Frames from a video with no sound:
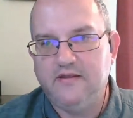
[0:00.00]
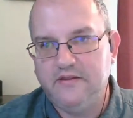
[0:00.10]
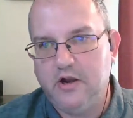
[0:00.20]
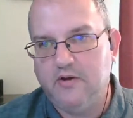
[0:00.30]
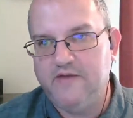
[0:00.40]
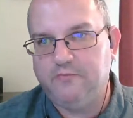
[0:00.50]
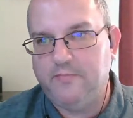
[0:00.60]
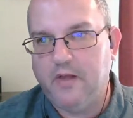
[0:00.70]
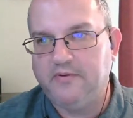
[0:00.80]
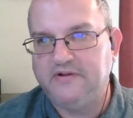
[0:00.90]
If
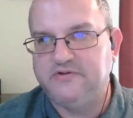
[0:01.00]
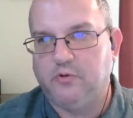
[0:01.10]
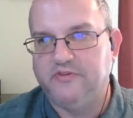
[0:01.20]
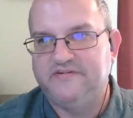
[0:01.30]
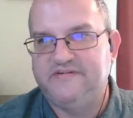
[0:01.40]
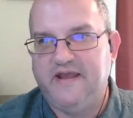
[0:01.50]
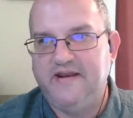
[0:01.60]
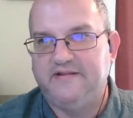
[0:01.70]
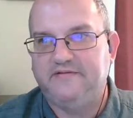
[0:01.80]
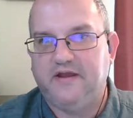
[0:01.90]
Republicans hold the
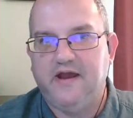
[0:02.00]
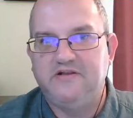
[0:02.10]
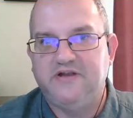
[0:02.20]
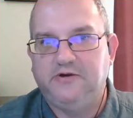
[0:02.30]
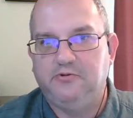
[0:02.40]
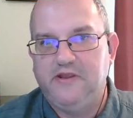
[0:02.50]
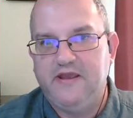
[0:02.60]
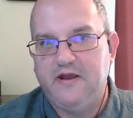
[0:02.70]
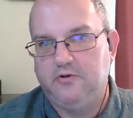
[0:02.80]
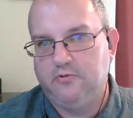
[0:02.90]
Senate, I
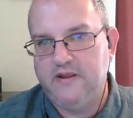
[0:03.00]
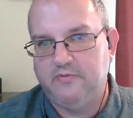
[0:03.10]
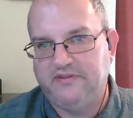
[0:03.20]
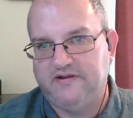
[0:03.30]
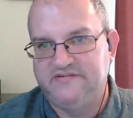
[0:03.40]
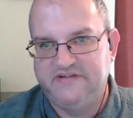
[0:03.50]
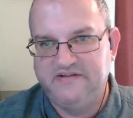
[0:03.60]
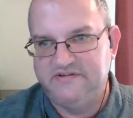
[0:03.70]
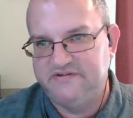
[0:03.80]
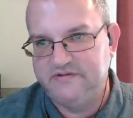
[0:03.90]
generally agree with the
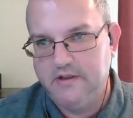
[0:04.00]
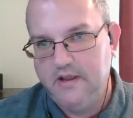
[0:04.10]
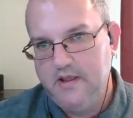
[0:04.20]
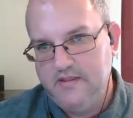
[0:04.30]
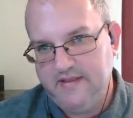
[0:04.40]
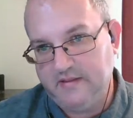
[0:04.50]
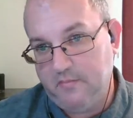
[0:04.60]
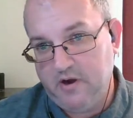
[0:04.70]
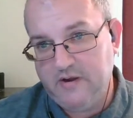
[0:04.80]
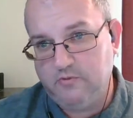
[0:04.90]
consensus that the
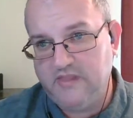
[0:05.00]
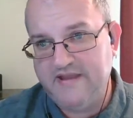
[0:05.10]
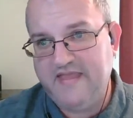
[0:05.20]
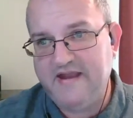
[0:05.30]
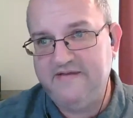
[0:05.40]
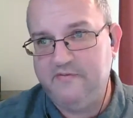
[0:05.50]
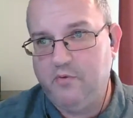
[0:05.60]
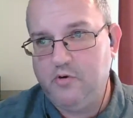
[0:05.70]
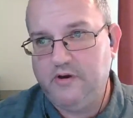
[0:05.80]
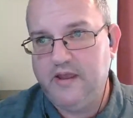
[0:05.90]
market will like that even
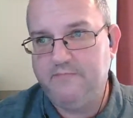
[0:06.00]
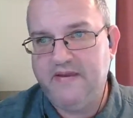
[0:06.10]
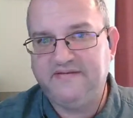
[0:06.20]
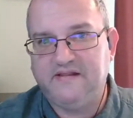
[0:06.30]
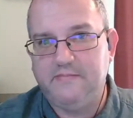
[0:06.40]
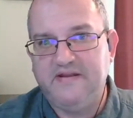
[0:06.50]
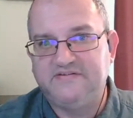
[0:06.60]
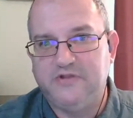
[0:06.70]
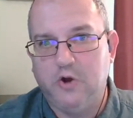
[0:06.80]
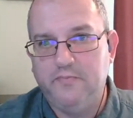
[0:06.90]
more. It basically
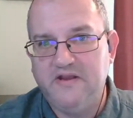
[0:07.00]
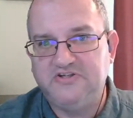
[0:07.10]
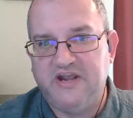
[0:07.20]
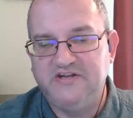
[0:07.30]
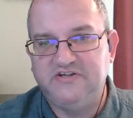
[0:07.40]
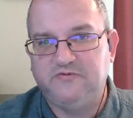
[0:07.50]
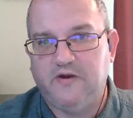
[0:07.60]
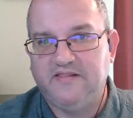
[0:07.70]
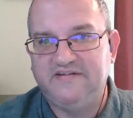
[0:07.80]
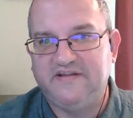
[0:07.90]
means no big changes
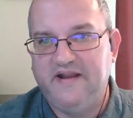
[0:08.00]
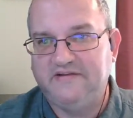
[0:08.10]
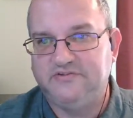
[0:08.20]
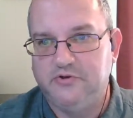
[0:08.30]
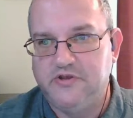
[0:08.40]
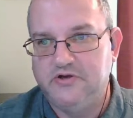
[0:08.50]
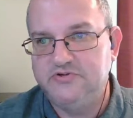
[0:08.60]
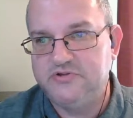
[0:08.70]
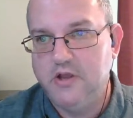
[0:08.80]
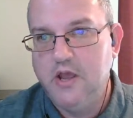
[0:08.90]
for at least the next 2
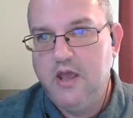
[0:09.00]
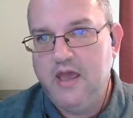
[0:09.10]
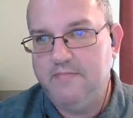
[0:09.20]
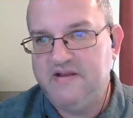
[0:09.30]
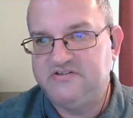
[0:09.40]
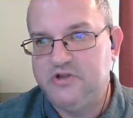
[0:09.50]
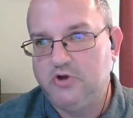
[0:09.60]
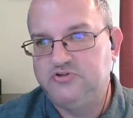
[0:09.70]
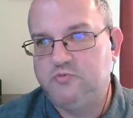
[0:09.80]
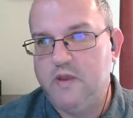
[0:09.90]
years. It means
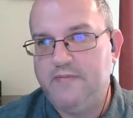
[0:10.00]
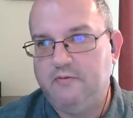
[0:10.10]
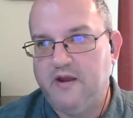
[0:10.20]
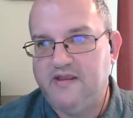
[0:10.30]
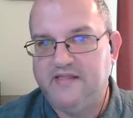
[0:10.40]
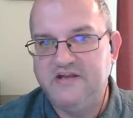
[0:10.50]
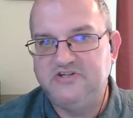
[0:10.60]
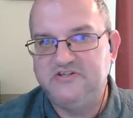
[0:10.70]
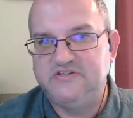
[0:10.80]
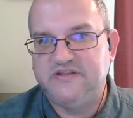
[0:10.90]
no sweeping
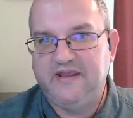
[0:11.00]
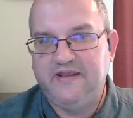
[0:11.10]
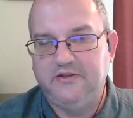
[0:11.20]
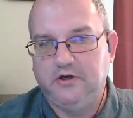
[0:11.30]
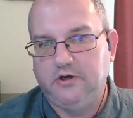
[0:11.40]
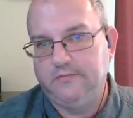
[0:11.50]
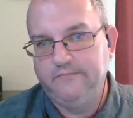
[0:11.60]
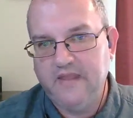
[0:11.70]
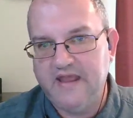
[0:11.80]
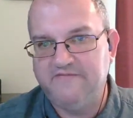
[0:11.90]
regulations to hinder
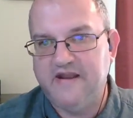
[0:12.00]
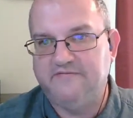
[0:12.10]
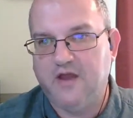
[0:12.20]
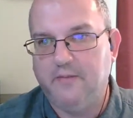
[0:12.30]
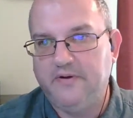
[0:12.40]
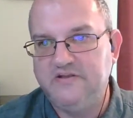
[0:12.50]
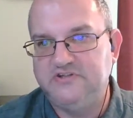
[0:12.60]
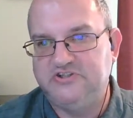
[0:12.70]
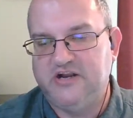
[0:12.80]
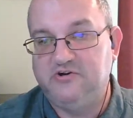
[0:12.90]
innovative companies
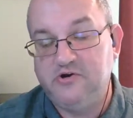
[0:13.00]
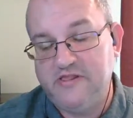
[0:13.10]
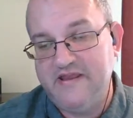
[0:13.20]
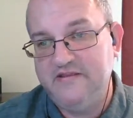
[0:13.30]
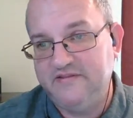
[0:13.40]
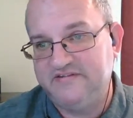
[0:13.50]
and generally the